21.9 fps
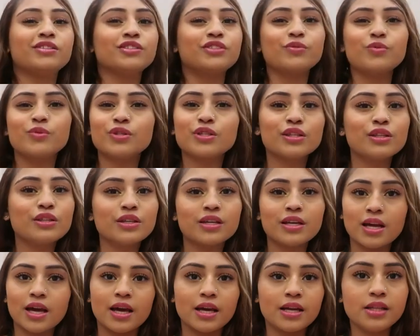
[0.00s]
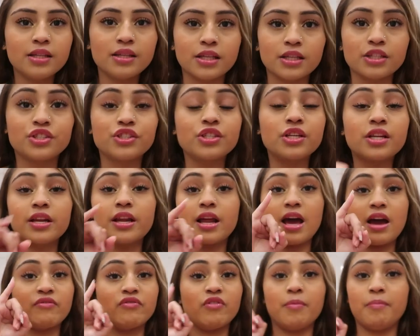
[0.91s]
She wasn't looking at anything. She didn't
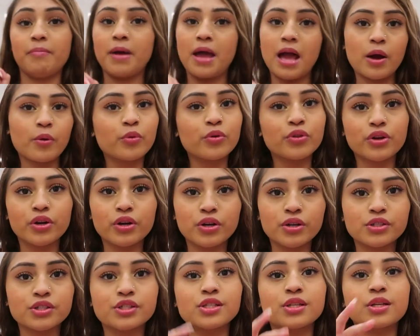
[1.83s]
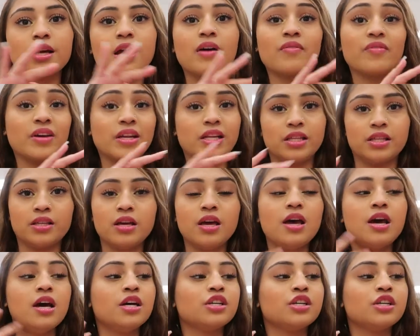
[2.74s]
have a bag with her, she didn't have anything.